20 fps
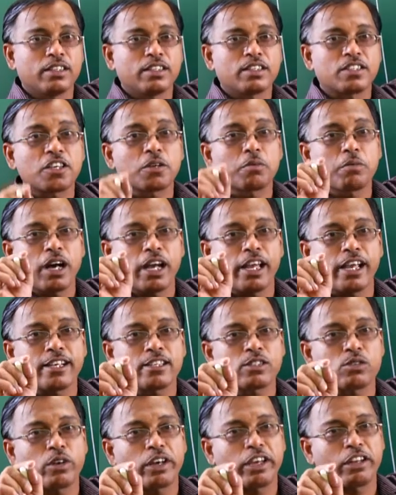sigma
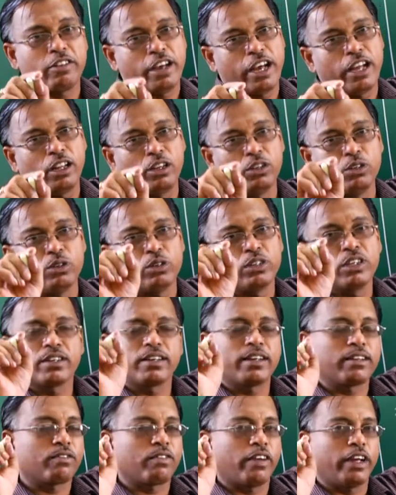x square value you
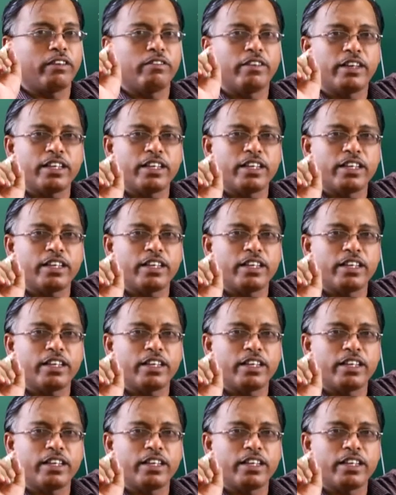can find